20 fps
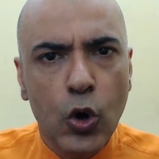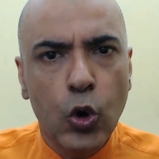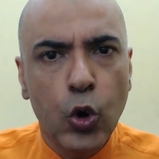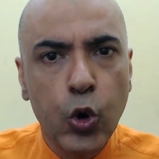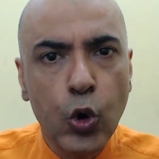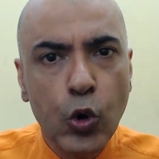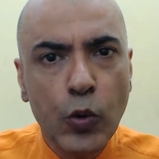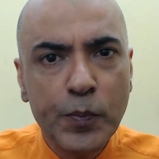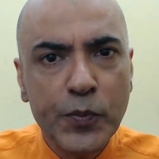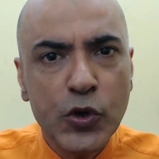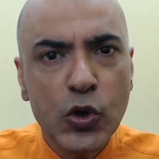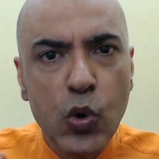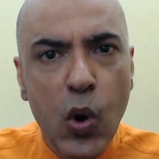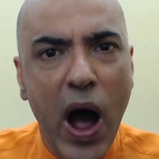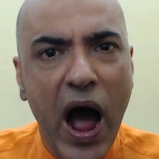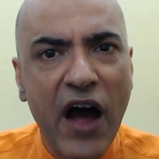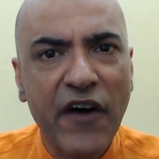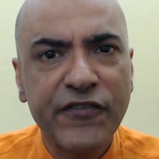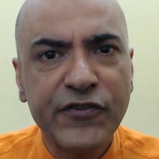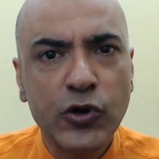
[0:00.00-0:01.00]
whom you
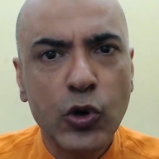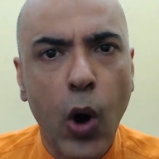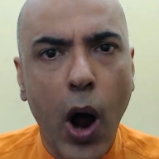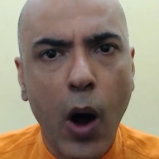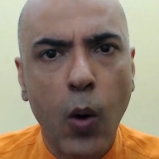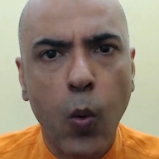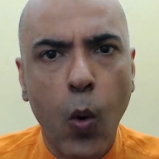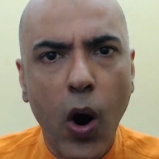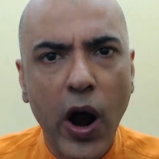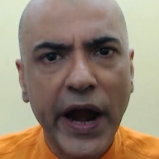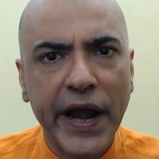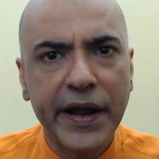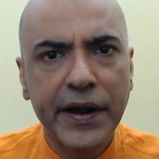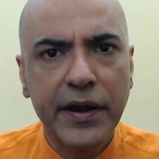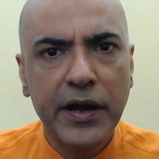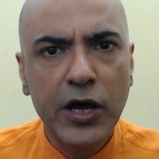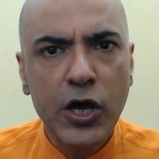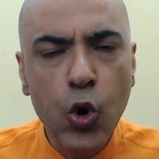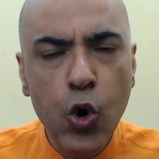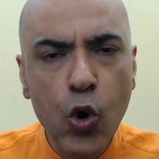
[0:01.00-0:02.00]
have to avoid,
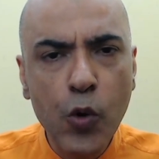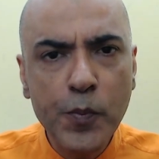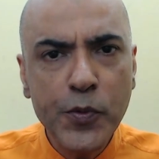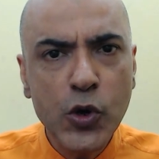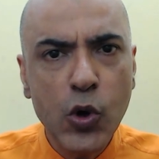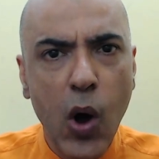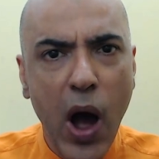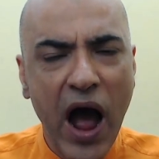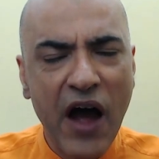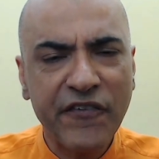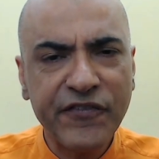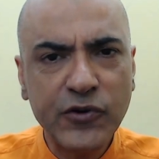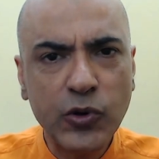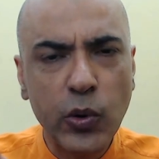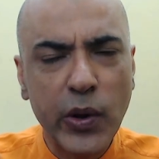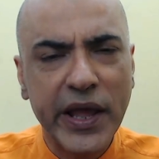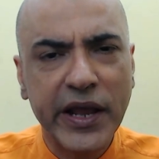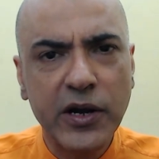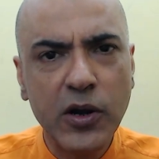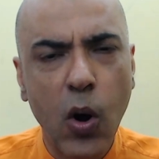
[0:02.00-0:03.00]
whom you have to
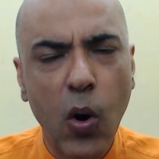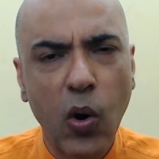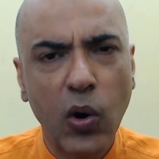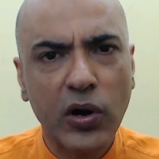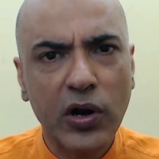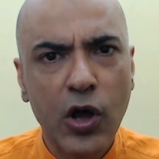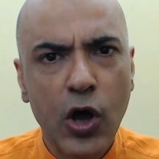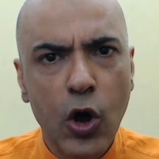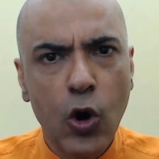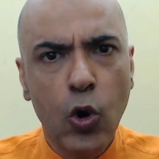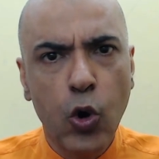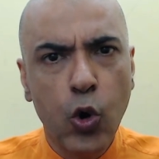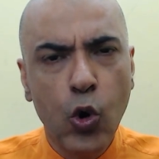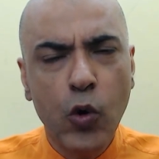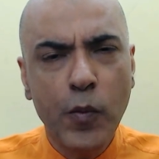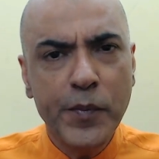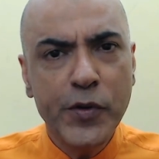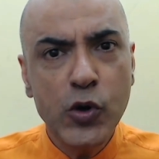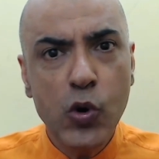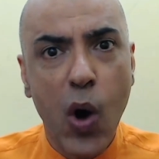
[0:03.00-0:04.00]
ignore,
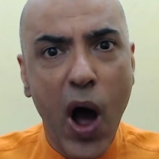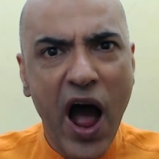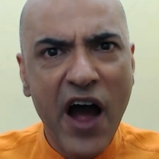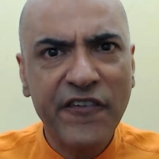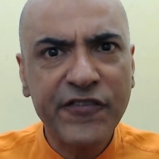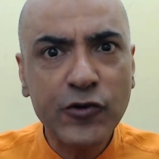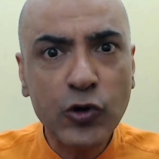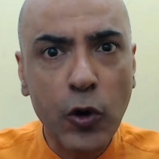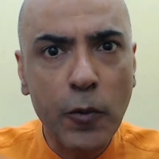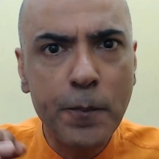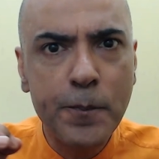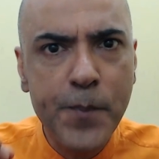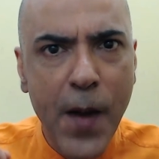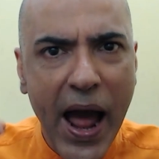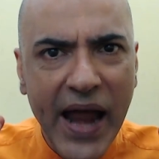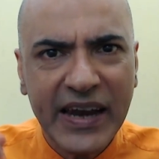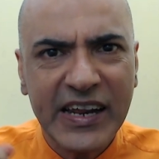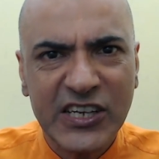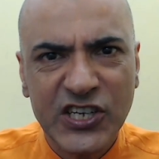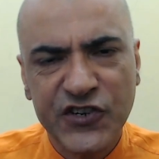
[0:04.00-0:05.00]
whom you have to
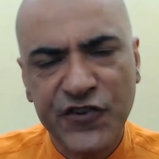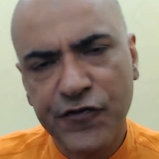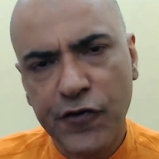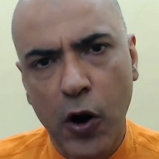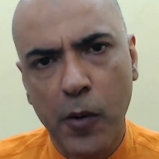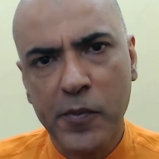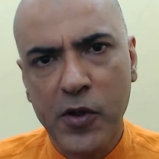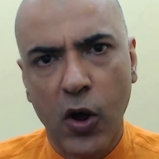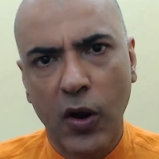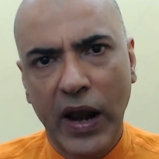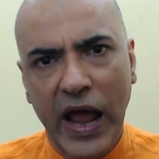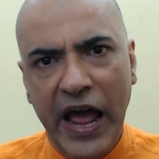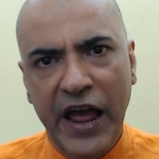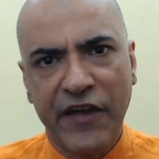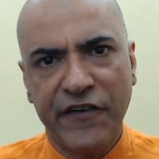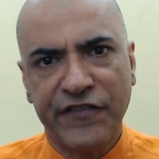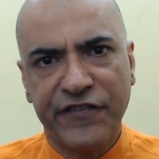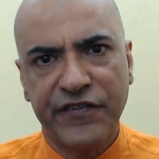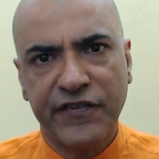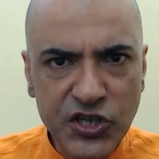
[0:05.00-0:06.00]
banish from your
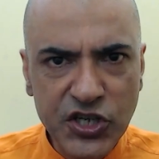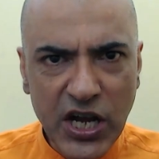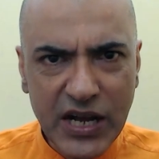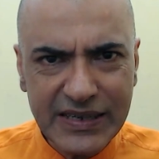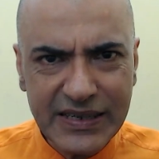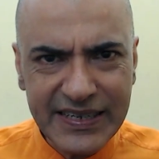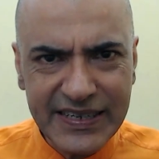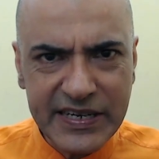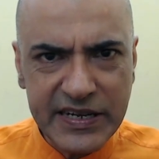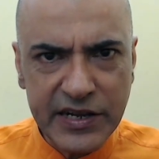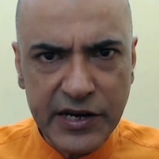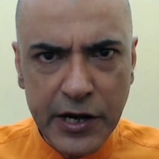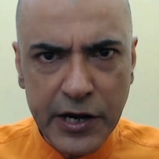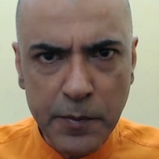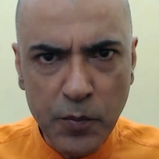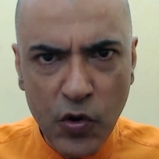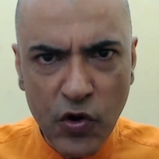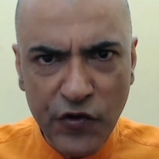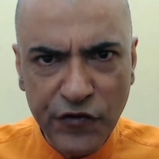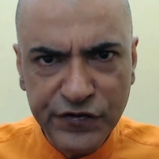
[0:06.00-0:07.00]
life. Just
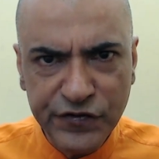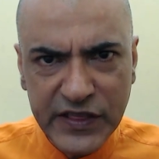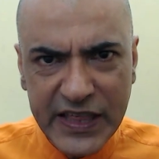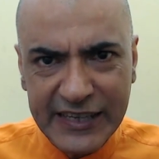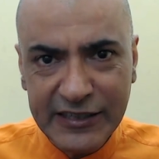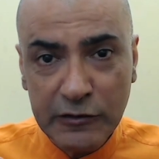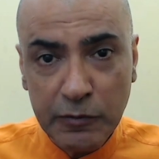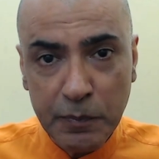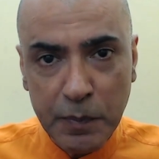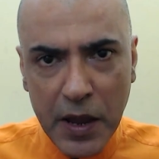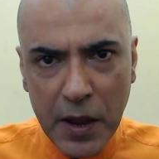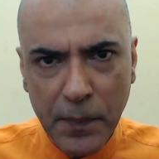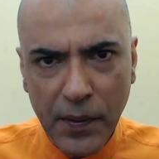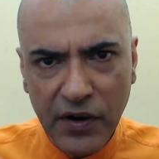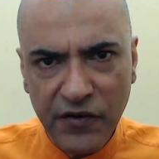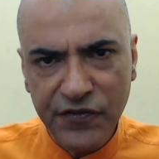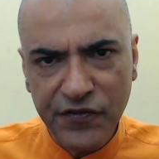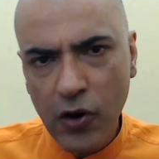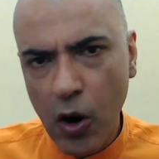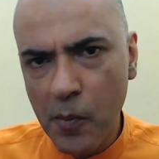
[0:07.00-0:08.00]
remove these
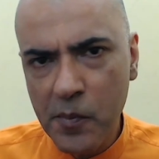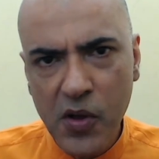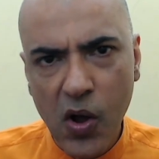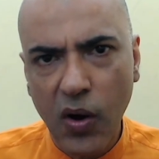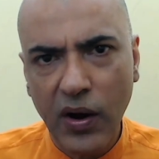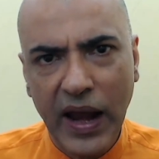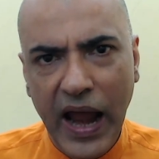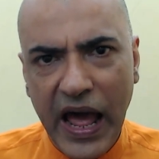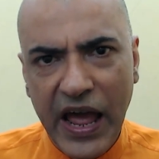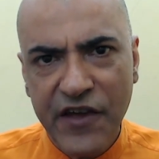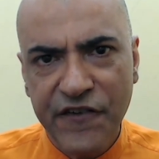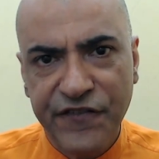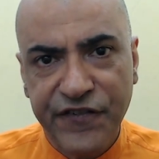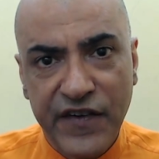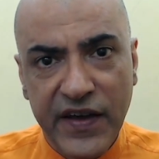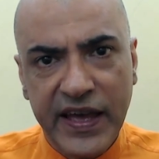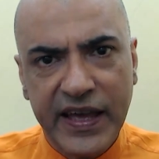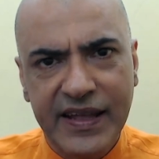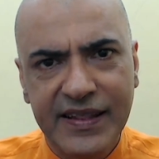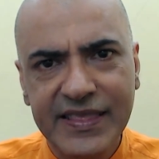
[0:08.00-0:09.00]
people from your
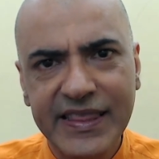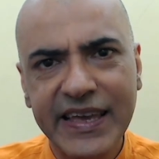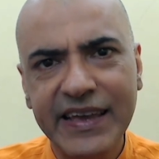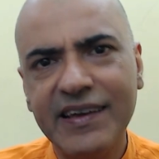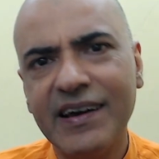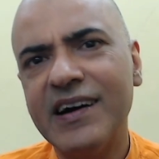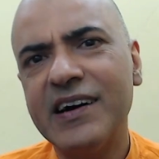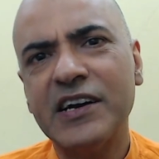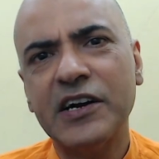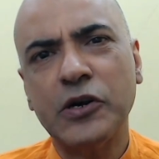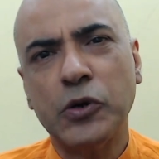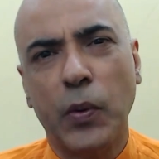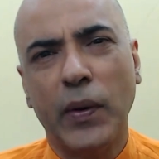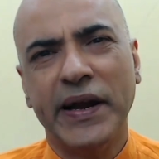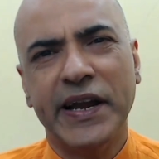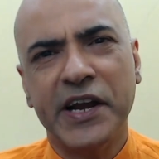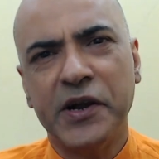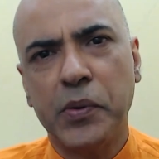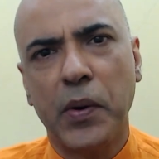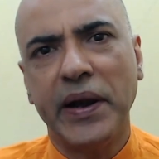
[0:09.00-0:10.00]
life in the year
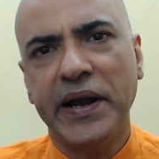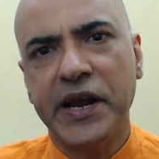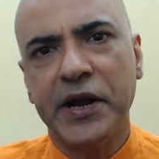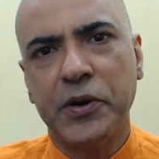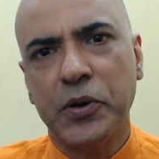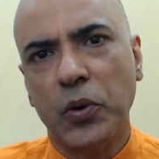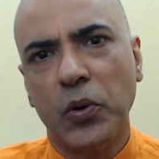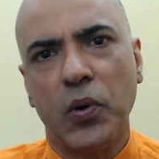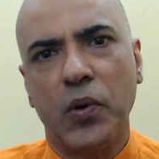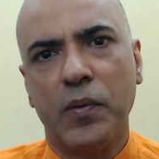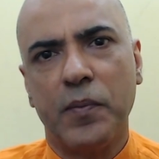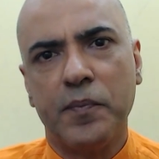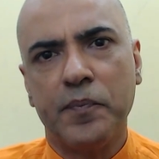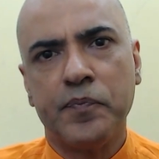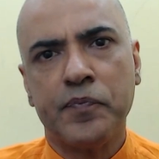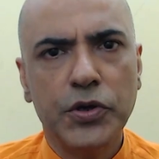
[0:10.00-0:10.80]
2022.